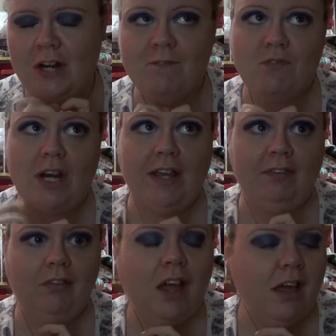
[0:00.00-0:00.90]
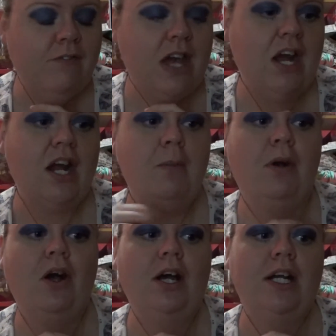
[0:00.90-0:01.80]
Friggin' love Harry
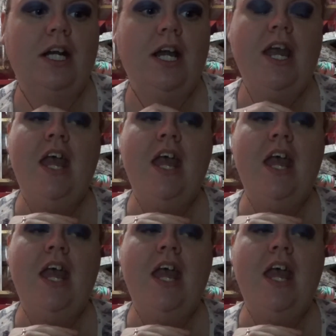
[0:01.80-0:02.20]
Potter.